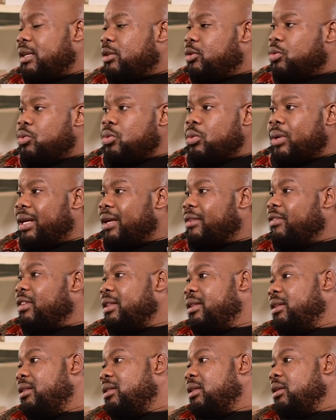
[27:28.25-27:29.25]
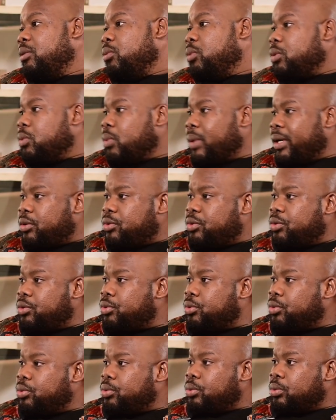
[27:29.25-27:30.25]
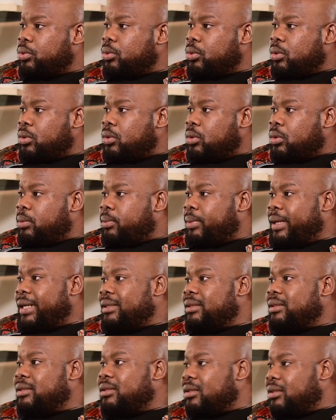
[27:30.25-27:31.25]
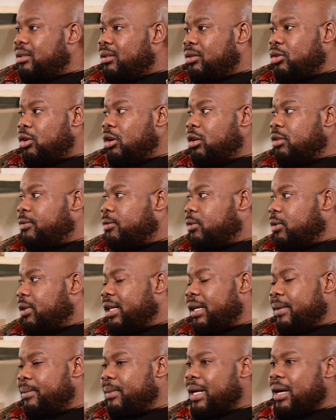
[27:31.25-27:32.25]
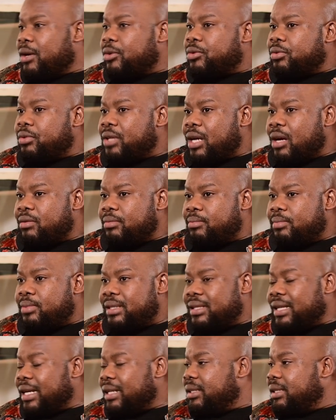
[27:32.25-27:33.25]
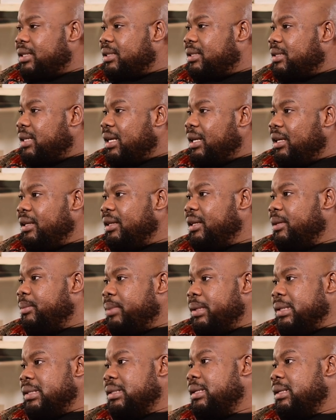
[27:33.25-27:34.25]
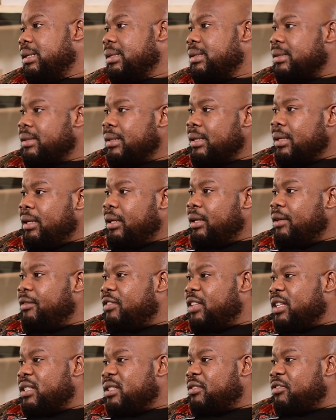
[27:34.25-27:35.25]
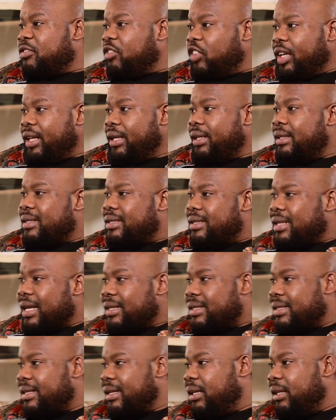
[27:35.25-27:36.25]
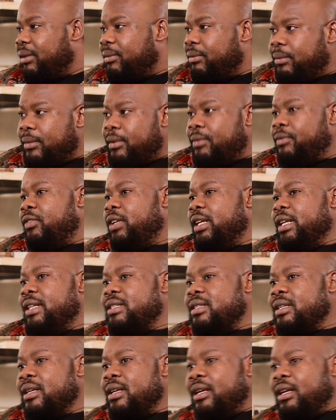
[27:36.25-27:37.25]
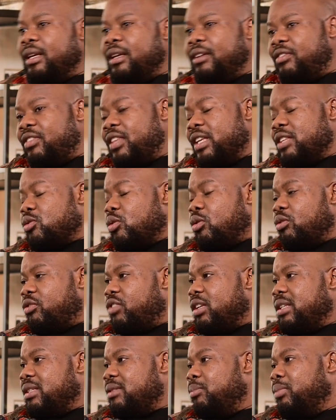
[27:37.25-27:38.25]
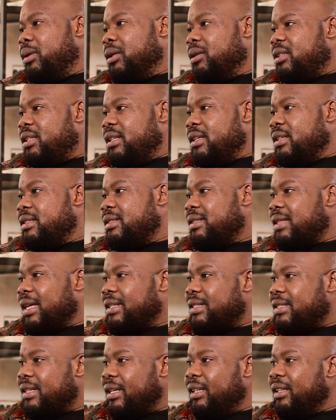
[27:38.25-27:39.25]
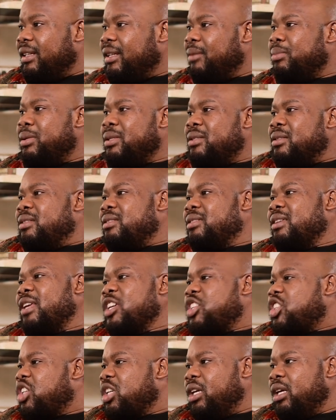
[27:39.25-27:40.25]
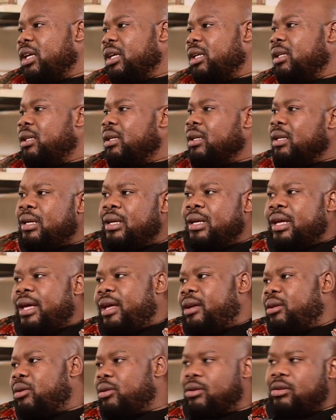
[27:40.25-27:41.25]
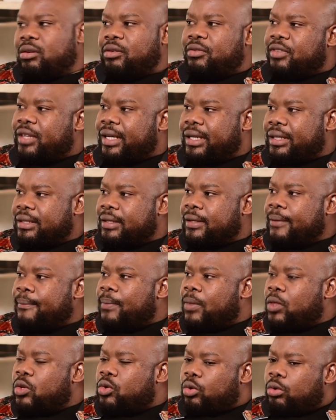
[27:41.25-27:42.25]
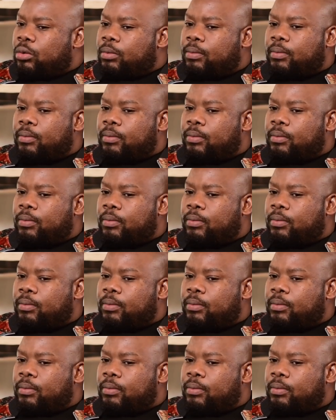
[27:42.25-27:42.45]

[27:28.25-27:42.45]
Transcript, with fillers: and do whatever that they would want to do mm -hmm. but not for them now to now start selling the business if there's a fleet start selling the fleet yeah. if there's office buildings start cashing in cashing in yeah. and all of that mm -hmm. so